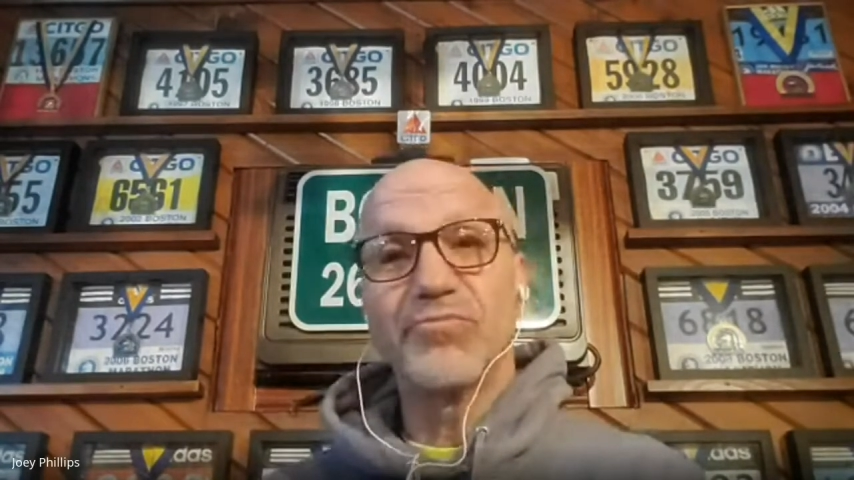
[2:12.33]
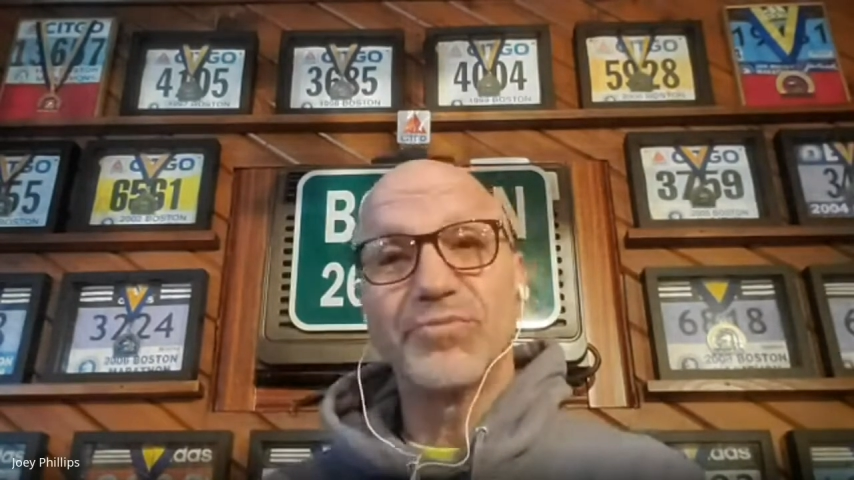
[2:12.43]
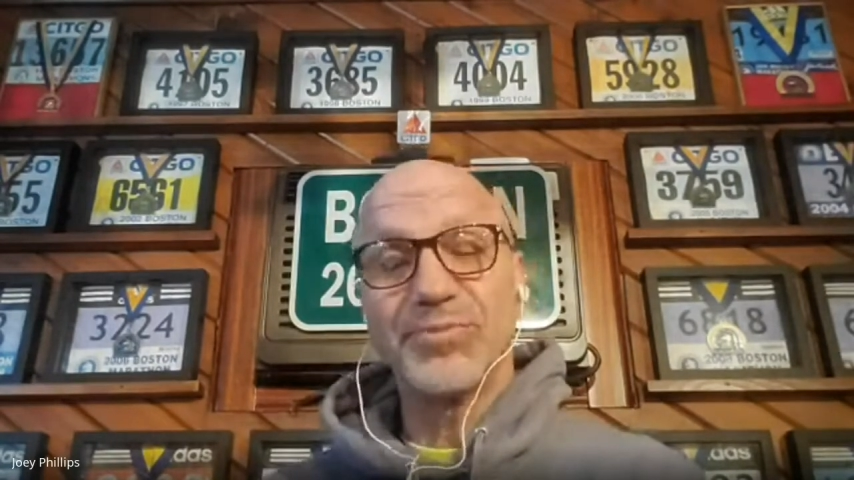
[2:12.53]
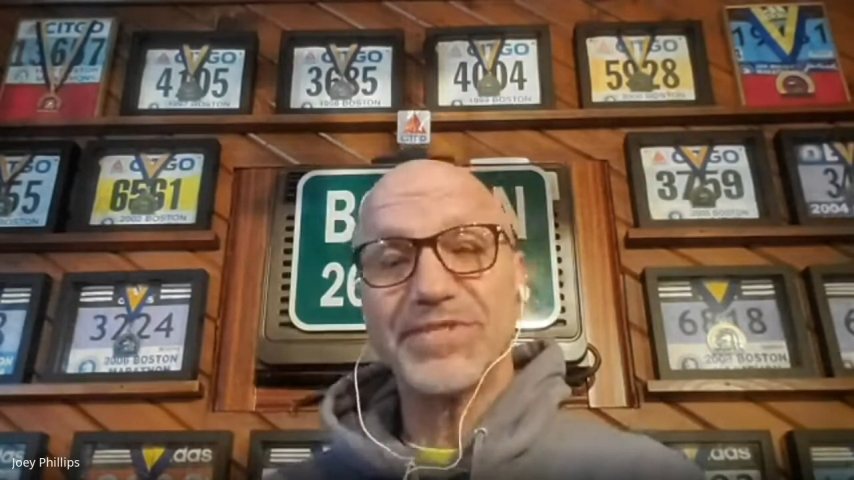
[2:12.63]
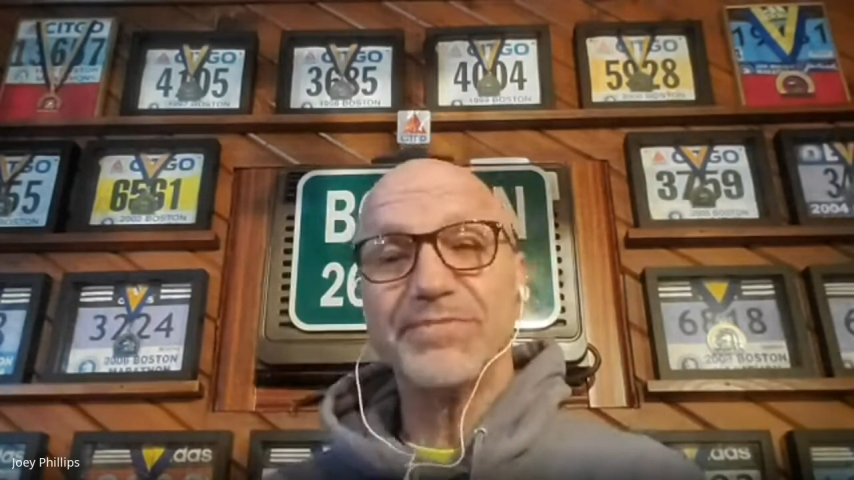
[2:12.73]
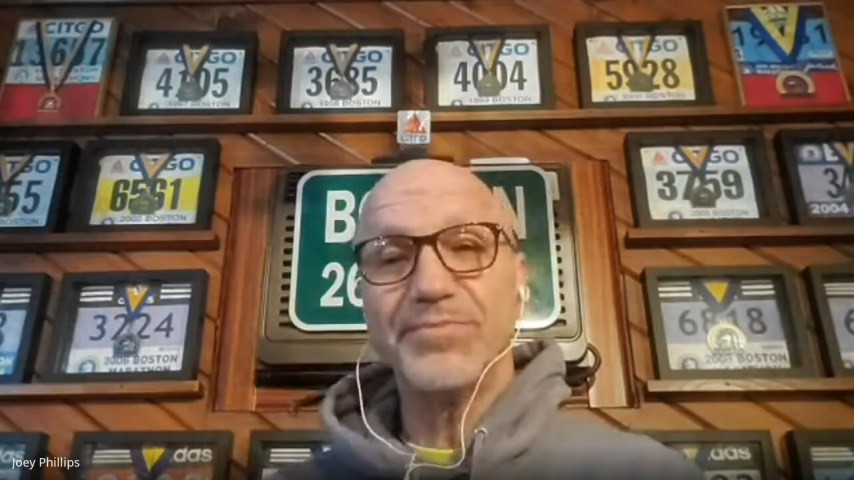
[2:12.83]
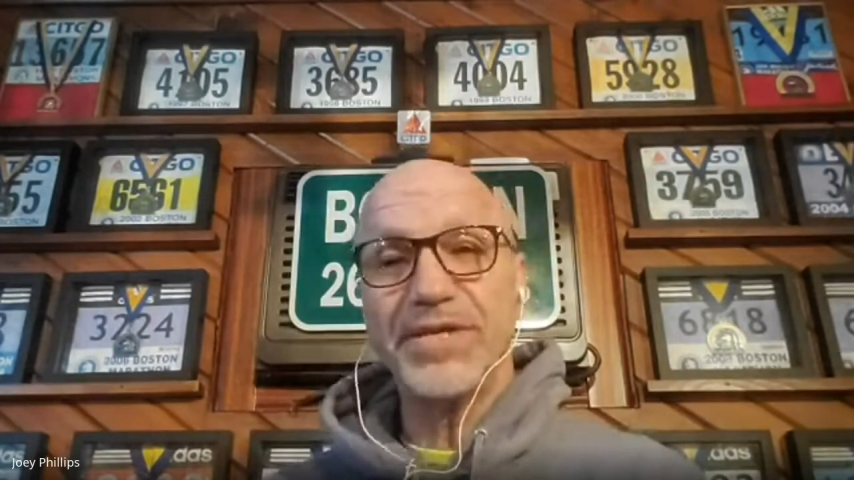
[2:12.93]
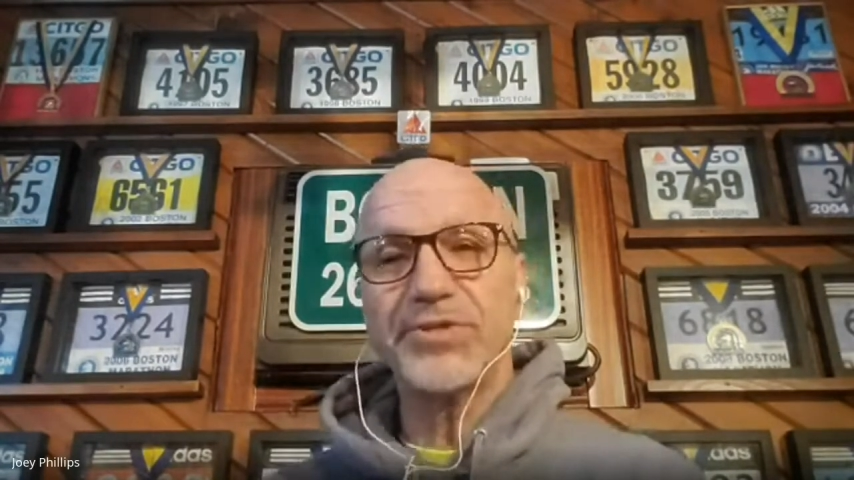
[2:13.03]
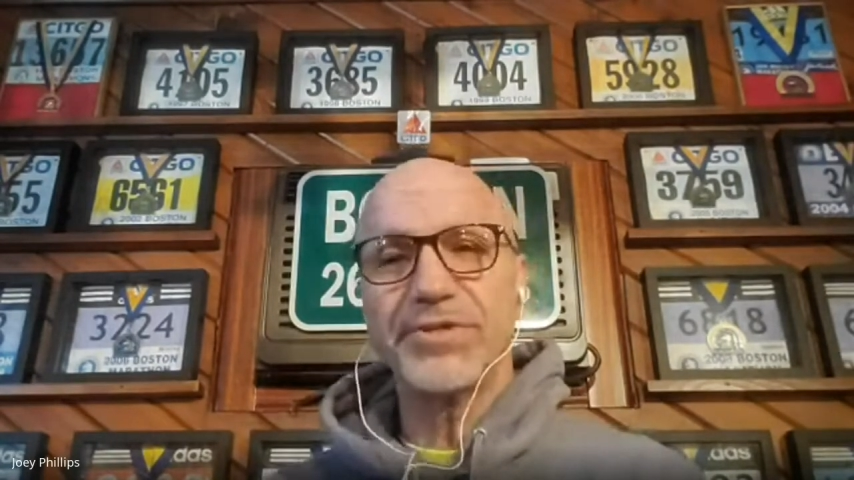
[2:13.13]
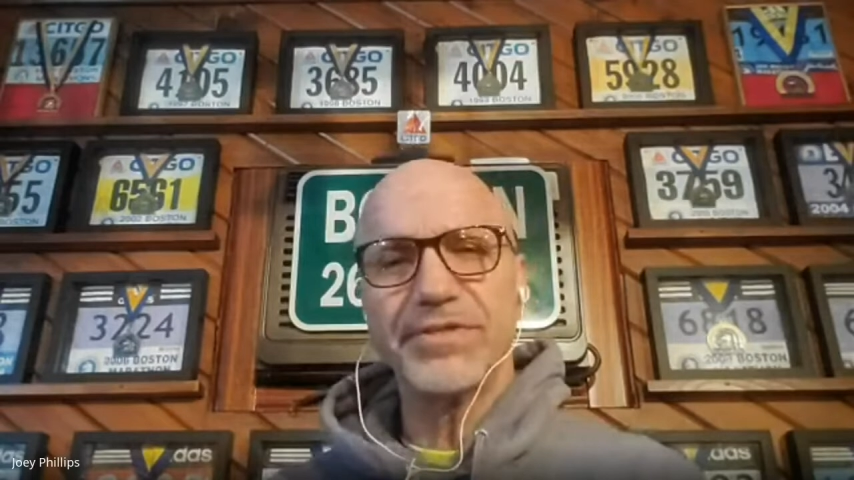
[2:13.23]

was some pictures.